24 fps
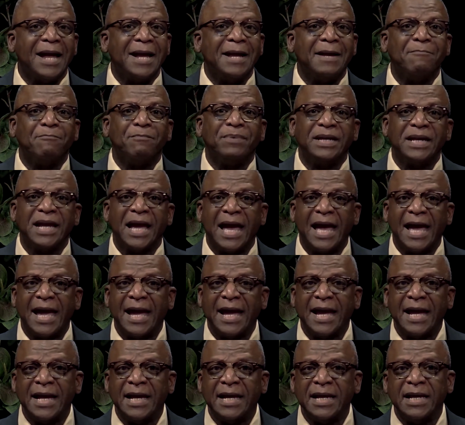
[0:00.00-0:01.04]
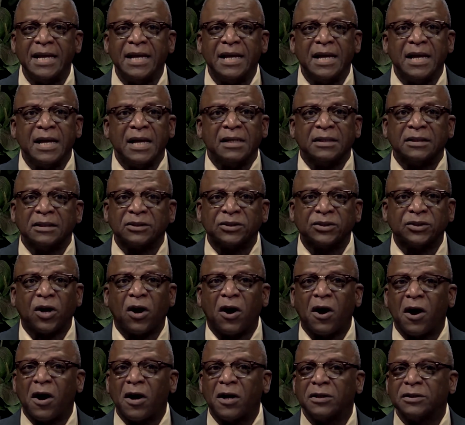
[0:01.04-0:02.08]
NBA
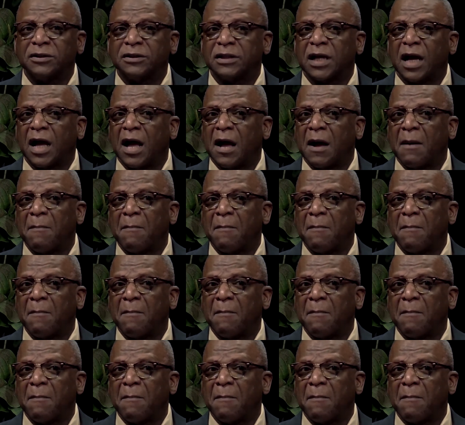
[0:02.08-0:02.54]
stars,